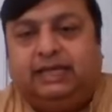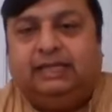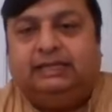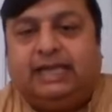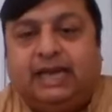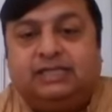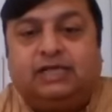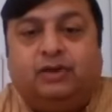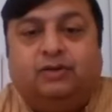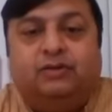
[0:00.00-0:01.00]
and
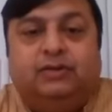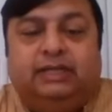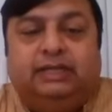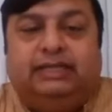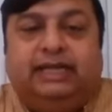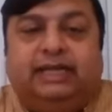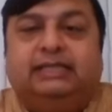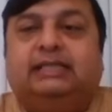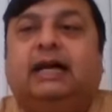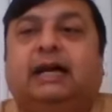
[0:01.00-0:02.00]
that's how they
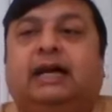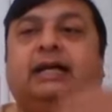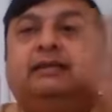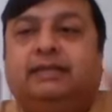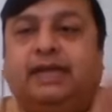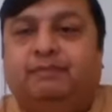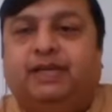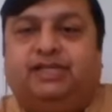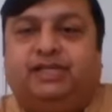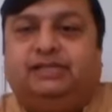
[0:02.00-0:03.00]
get the higher
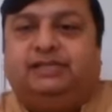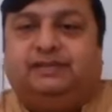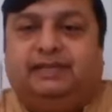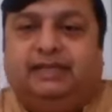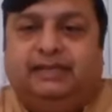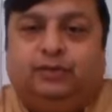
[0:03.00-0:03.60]
abilities.